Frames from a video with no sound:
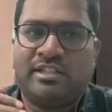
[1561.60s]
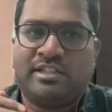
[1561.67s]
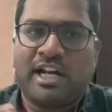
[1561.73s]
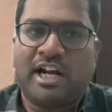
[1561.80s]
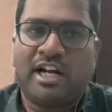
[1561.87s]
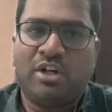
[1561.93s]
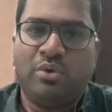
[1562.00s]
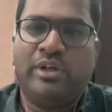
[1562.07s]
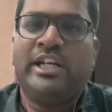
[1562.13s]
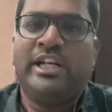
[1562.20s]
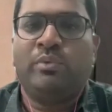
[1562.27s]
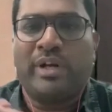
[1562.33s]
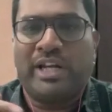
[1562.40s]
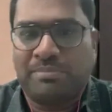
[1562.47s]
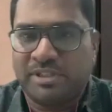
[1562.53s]
start doing
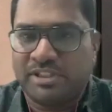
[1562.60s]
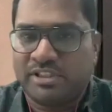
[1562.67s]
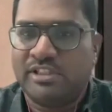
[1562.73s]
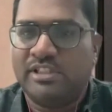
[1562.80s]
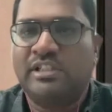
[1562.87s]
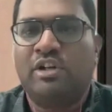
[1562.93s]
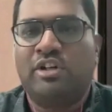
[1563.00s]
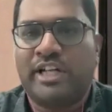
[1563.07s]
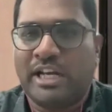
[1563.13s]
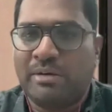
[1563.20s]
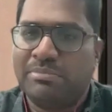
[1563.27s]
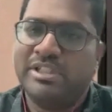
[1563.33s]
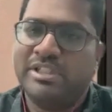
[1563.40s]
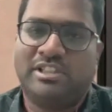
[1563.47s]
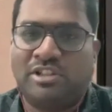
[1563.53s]
like 20% or
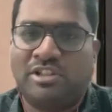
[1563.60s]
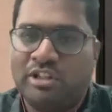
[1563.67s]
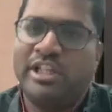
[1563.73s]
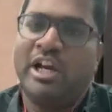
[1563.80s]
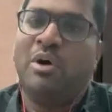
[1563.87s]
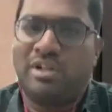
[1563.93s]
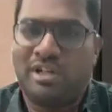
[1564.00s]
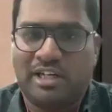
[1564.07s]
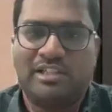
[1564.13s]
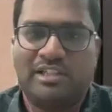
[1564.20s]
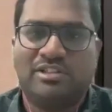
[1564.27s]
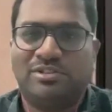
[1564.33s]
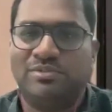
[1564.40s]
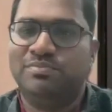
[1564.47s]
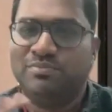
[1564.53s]
10% on the outer
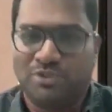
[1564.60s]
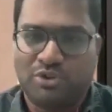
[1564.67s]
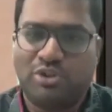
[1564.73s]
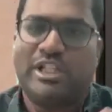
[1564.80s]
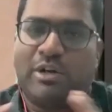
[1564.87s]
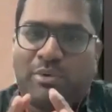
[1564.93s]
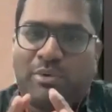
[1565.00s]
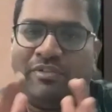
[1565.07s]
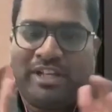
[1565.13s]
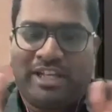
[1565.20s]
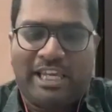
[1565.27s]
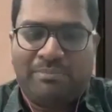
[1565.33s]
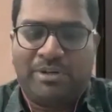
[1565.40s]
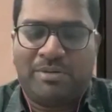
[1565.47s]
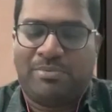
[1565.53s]
layers. So that way we
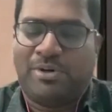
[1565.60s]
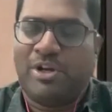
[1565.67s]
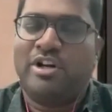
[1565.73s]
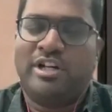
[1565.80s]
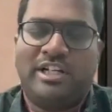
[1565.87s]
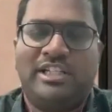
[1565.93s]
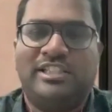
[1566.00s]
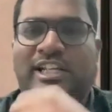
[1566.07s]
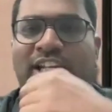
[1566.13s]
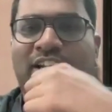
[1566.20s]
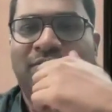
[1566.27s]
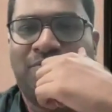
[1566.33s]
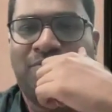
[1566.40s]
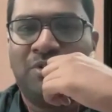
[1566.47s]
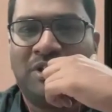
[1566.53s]
keep our priorities kind
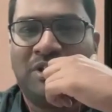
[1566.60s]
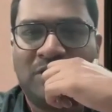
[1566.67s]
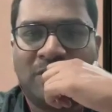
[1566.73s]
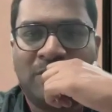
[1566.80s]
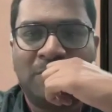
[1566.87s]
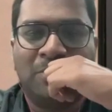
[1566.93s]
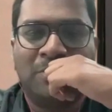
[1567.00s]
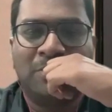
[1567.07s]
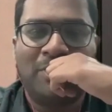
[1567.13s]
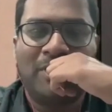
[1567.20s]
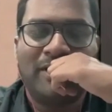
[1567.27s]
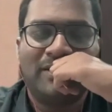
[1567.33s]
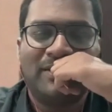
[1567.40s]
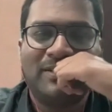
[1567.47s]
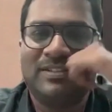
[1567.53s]
of focused on the core
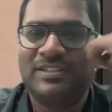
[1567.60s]
product.